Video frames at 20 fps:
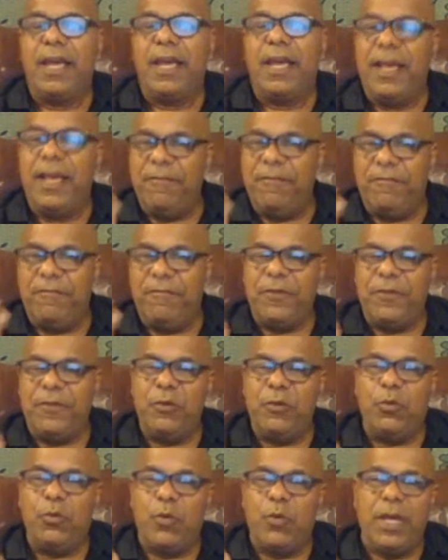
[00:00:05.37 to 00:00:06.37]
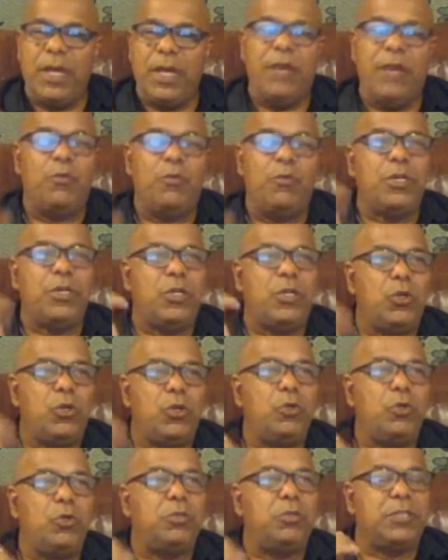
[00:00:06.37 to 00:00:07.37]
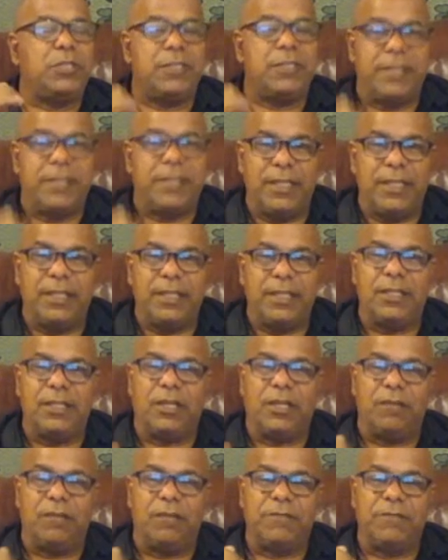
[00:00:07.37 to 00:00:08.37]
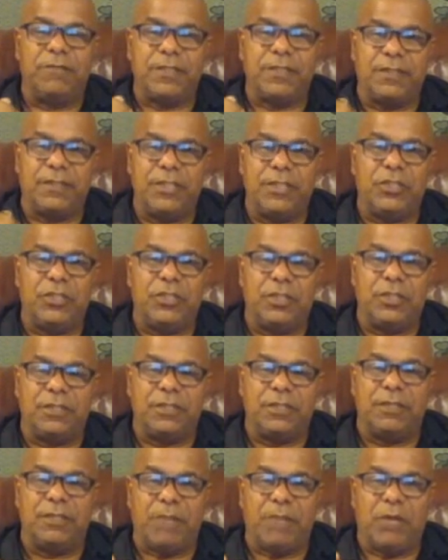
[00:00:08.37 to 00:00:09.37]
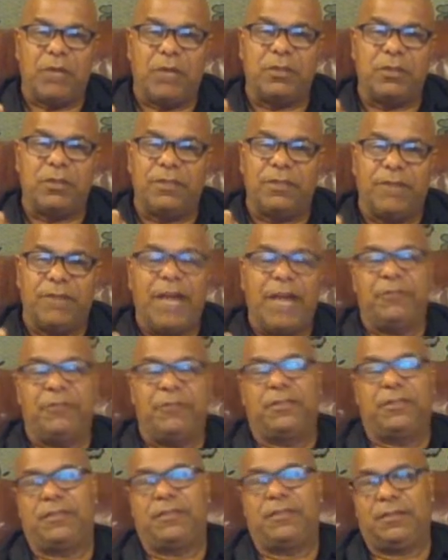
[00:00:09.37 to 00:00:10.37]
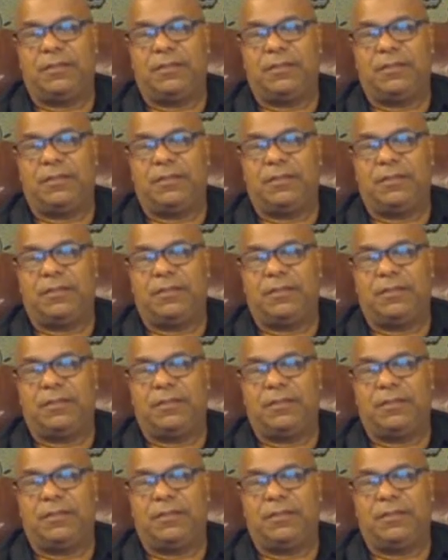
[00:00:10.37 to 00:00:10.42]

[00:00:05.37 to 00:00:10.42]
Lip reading: Everywhere we go today, the conversation is about the virus.